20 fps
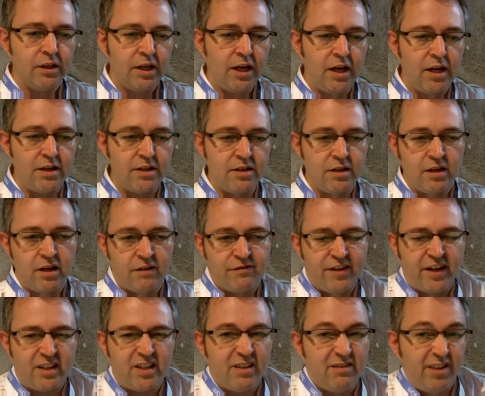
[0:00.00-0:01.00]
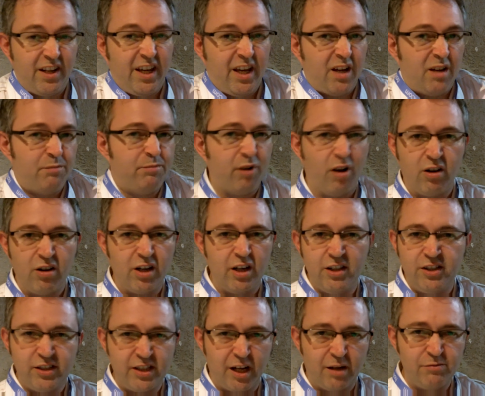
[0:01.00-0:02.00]
as effectively a
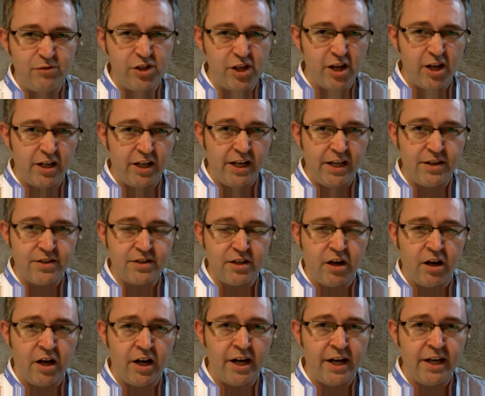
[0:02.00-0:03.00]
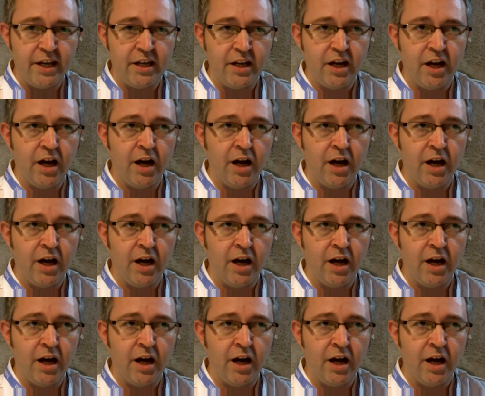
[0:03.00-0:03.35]
blogger come journalist, I